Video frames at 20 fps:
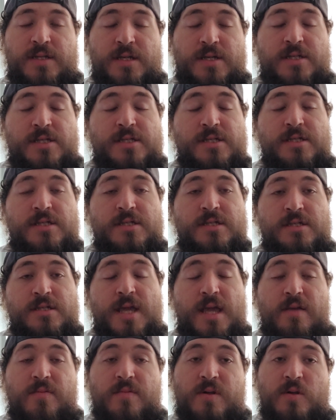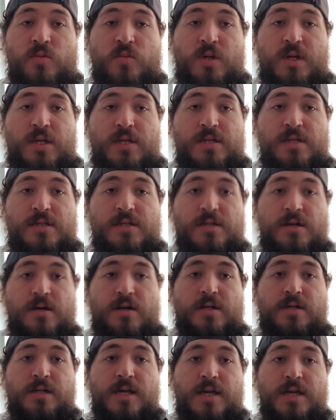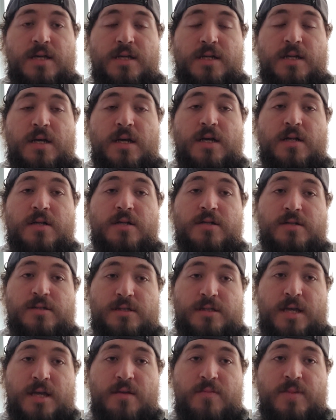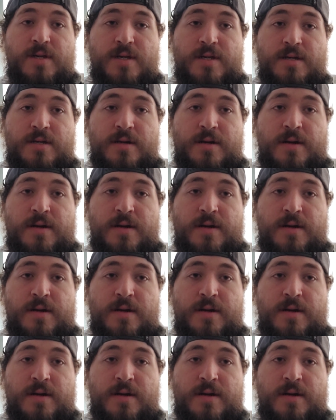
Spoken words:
a statement wins are like an understatement.